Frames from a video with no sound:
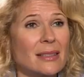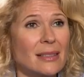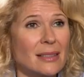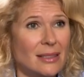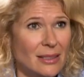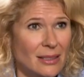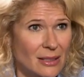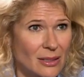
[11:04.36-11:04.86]
So
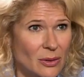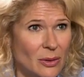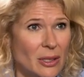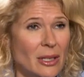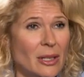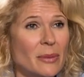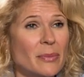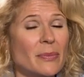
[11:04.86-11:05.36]
it could be
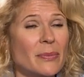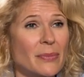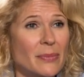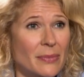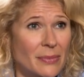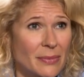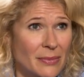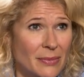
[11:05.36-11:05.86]
considered
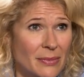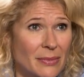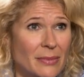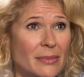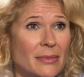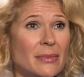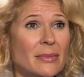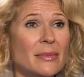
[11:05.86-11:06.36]
as a
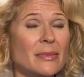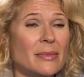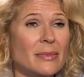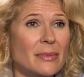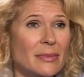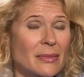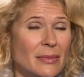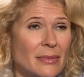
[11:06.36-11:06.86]
long term,
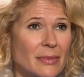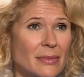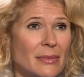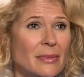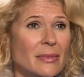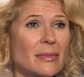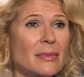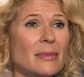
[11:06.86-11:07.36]

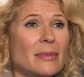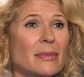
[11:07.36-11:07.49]
but not